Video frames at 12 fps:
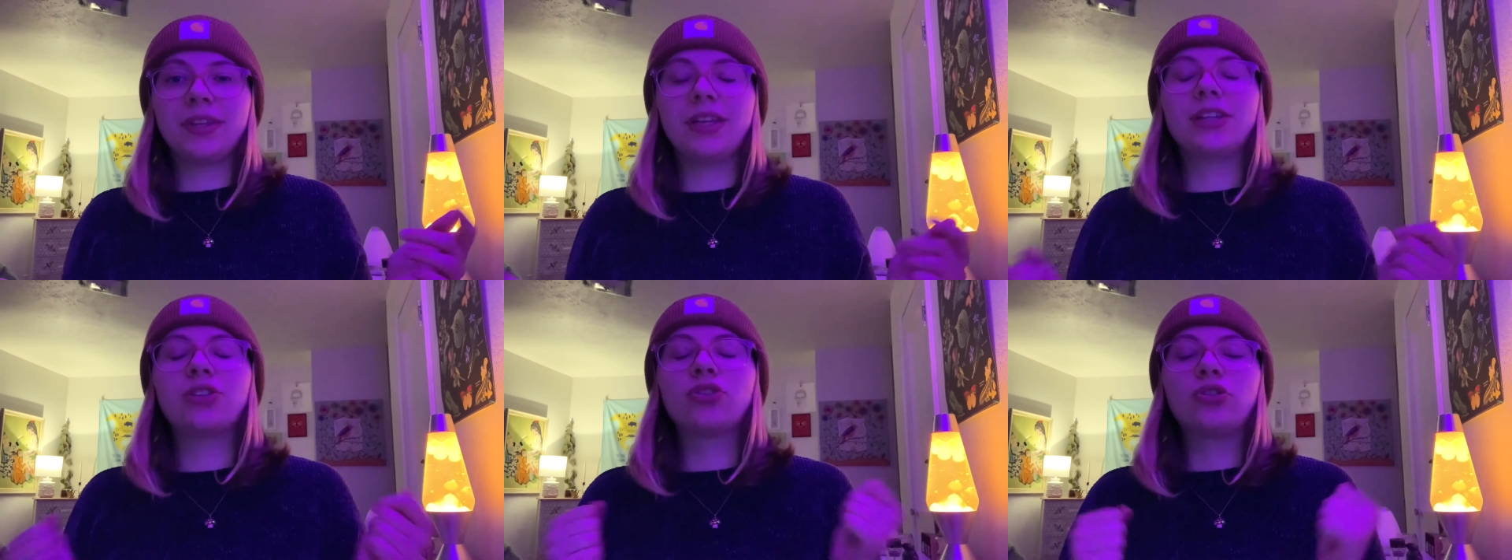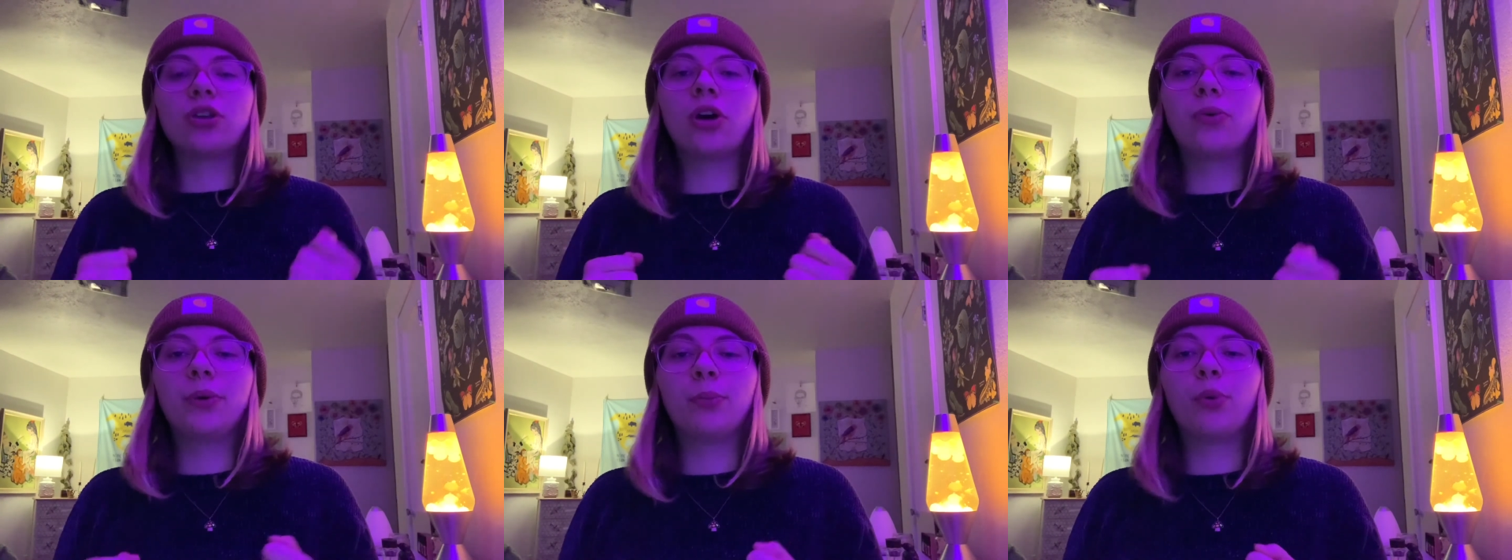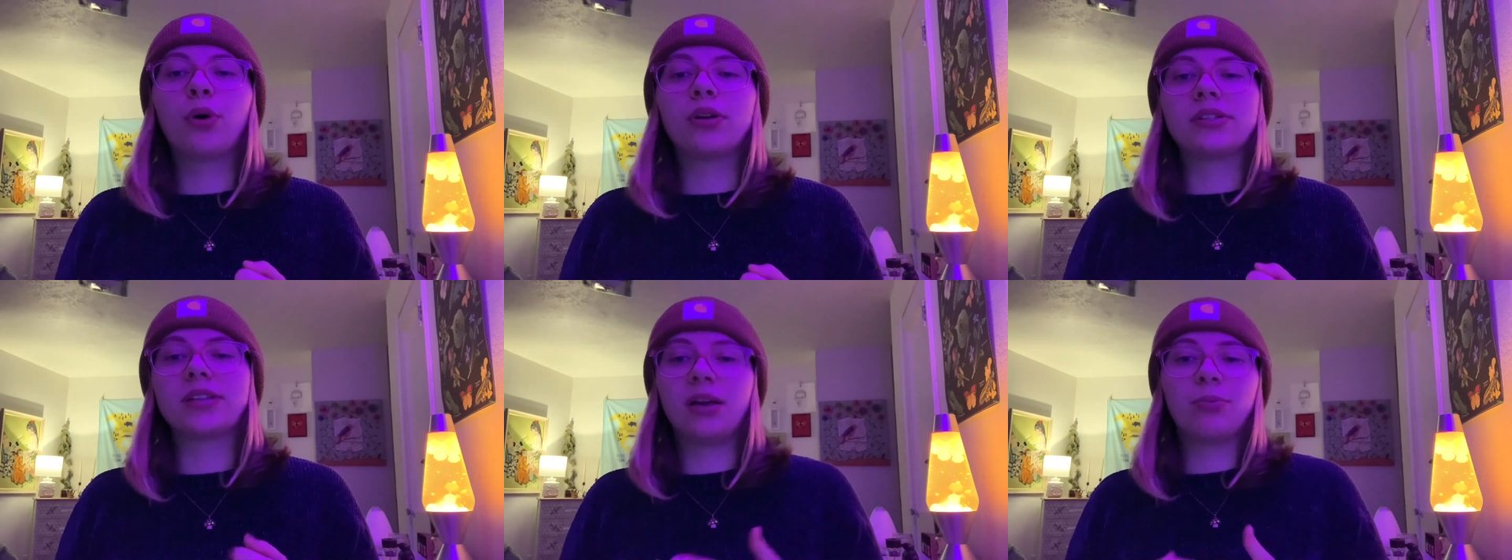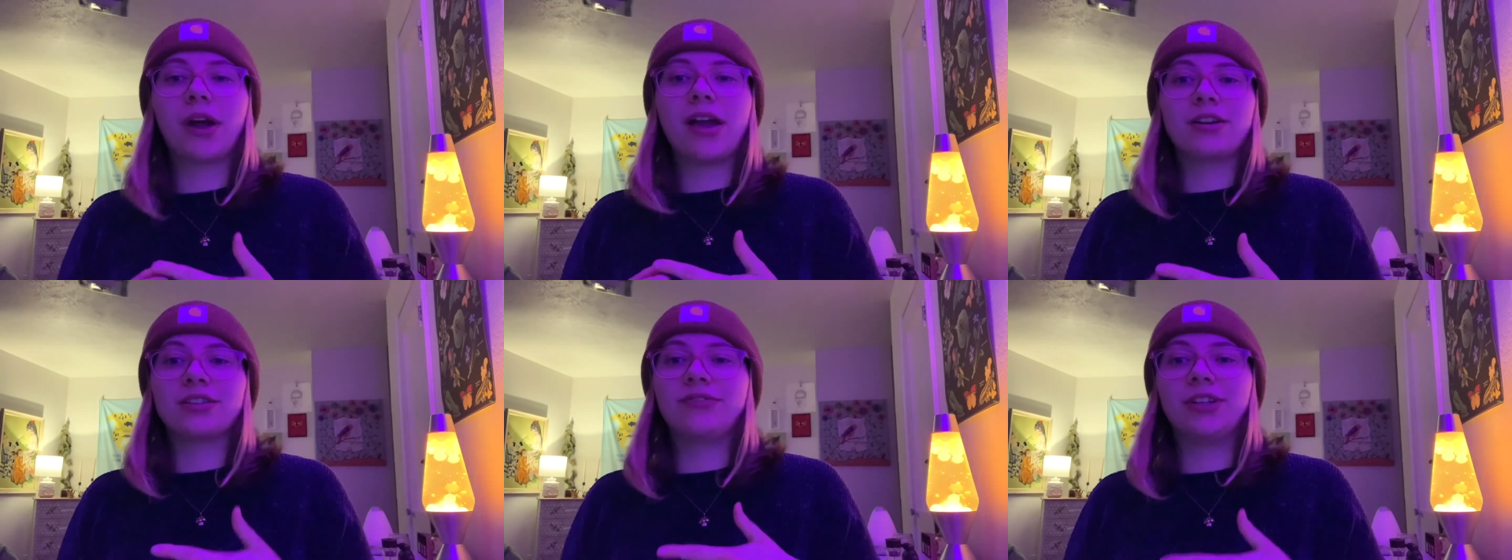It's so important to help
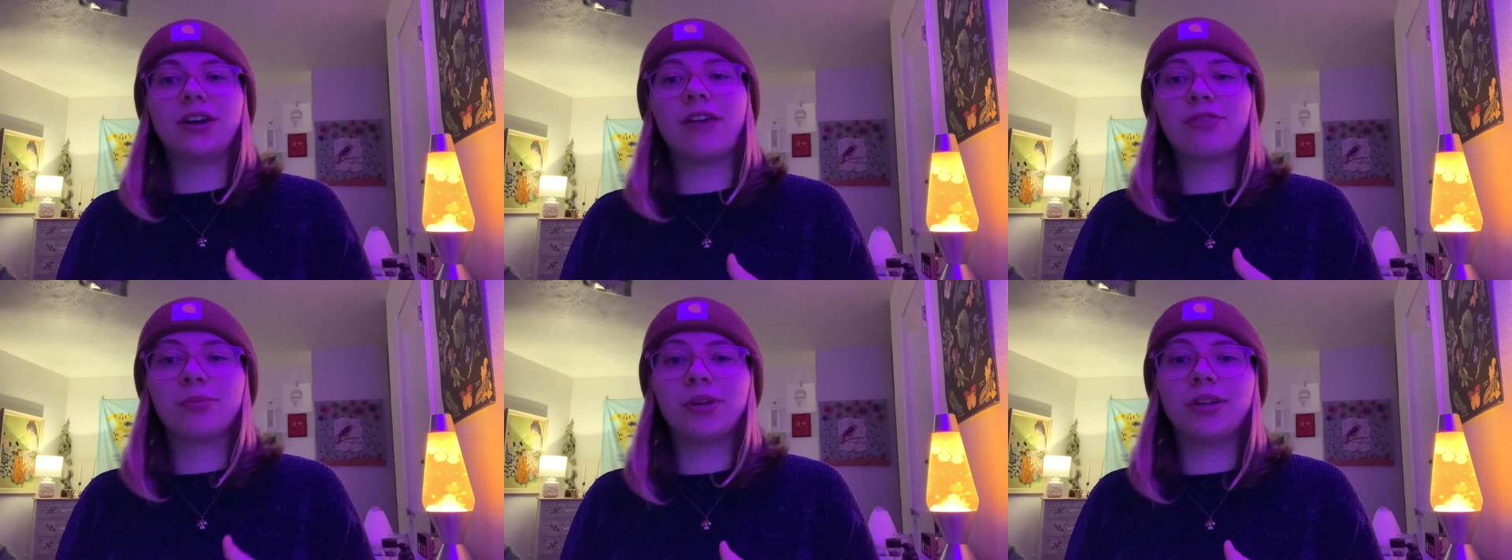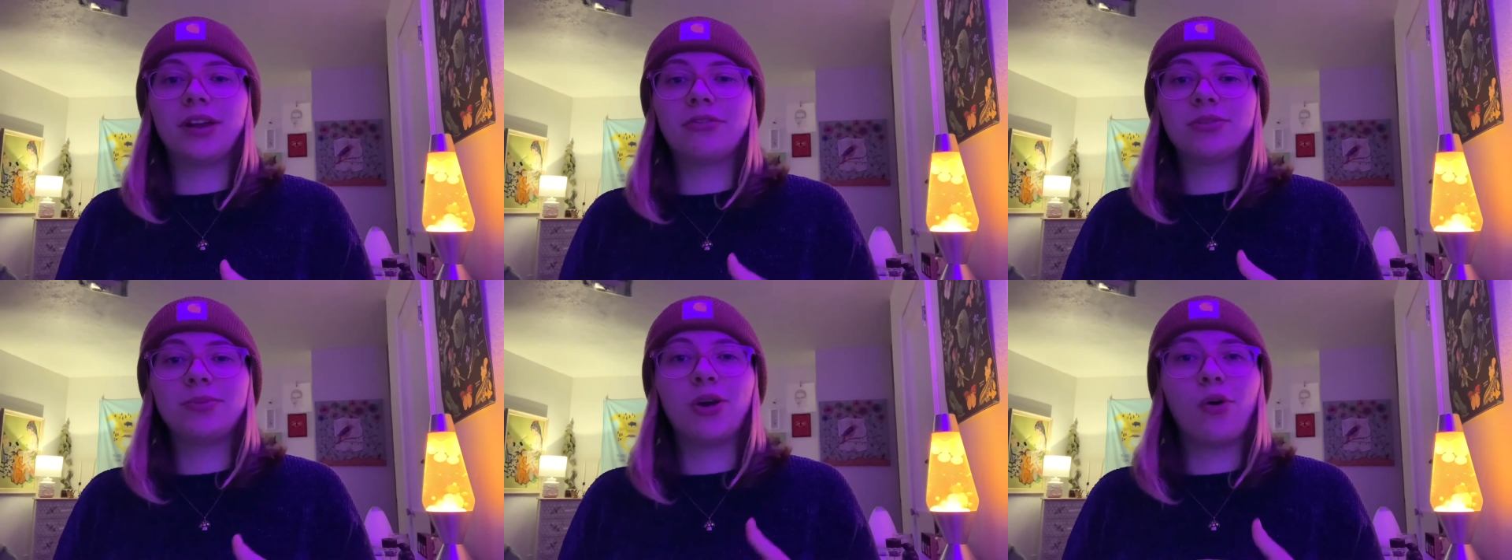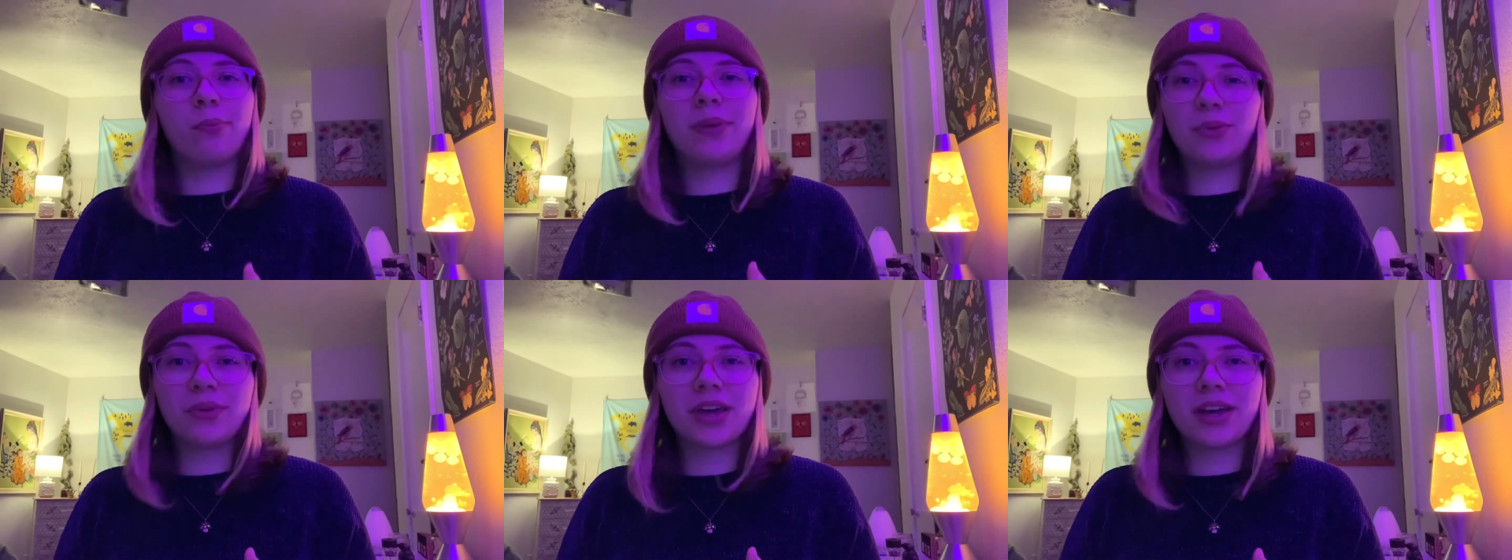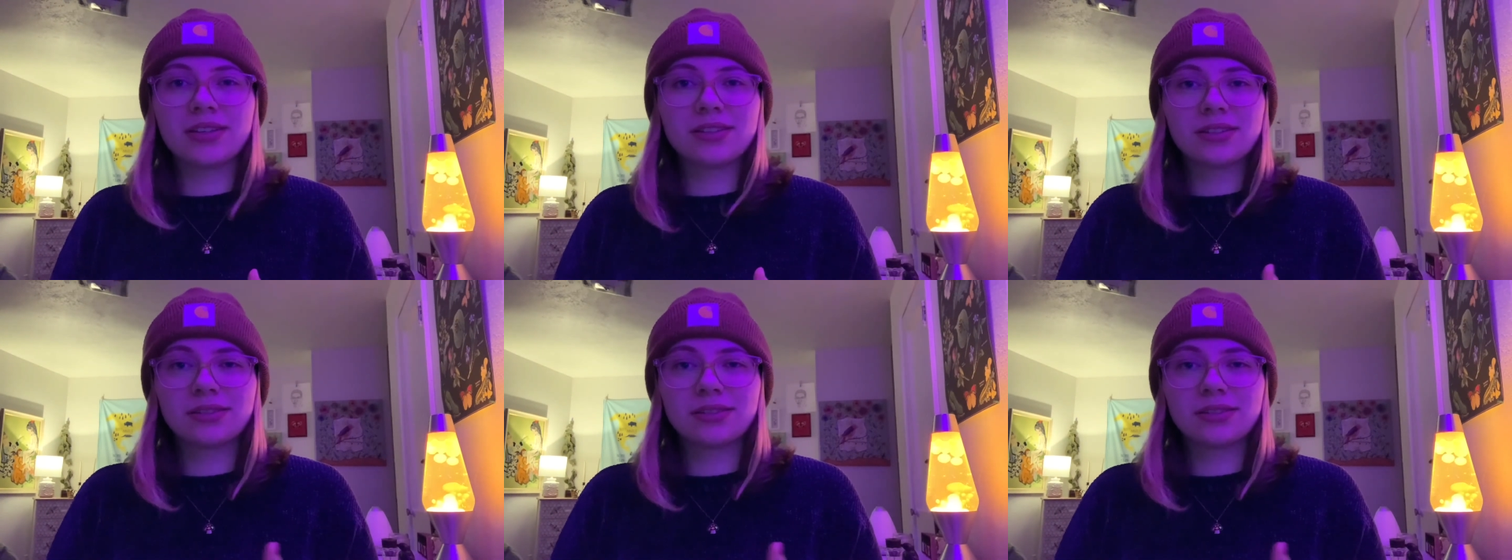writers feel comfortable enough to be open with us.